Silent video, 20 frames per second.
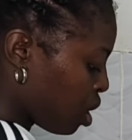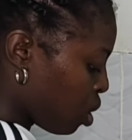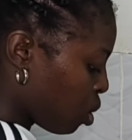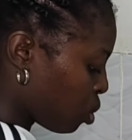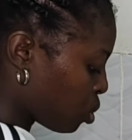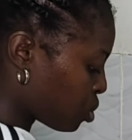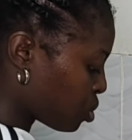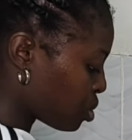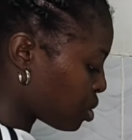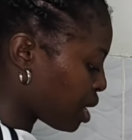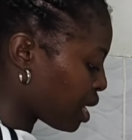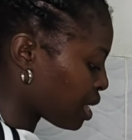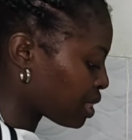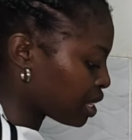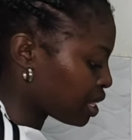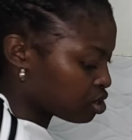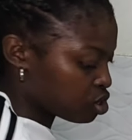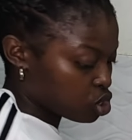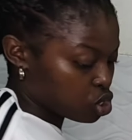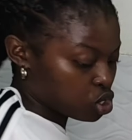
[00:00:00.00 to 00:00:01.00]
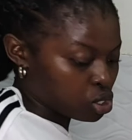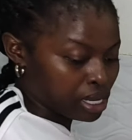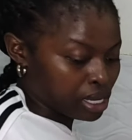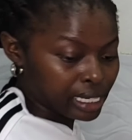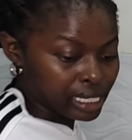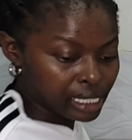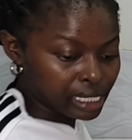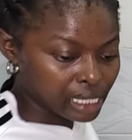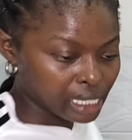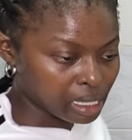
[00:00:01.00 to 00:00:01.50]
or rather
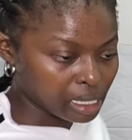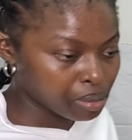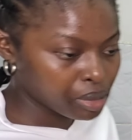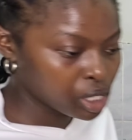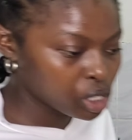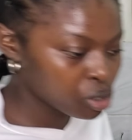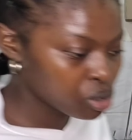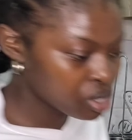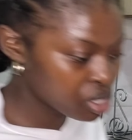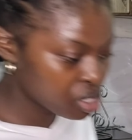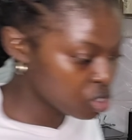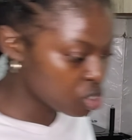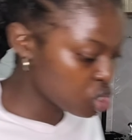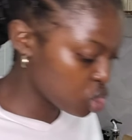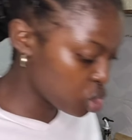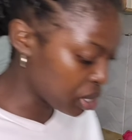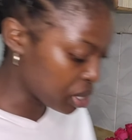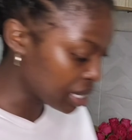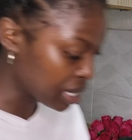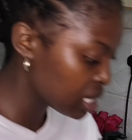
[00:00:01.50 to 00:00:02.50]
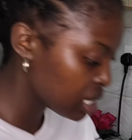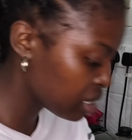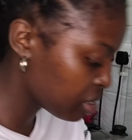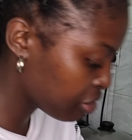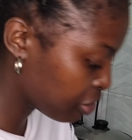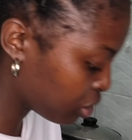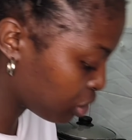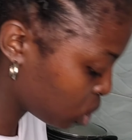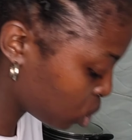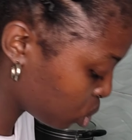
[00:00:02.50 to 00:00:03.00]
trendy, let me use trendy
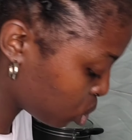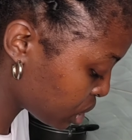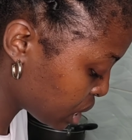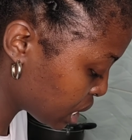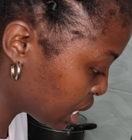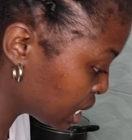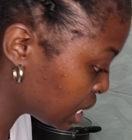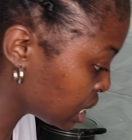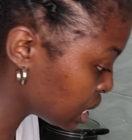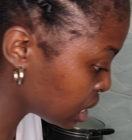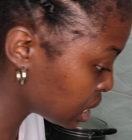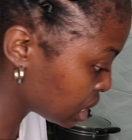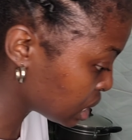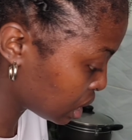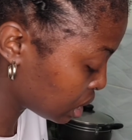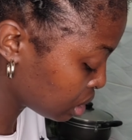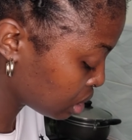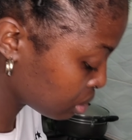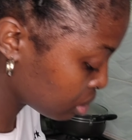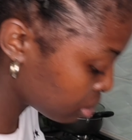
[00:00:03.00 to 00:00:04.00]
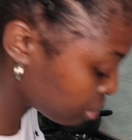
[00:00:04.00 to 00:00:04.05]
for not easy,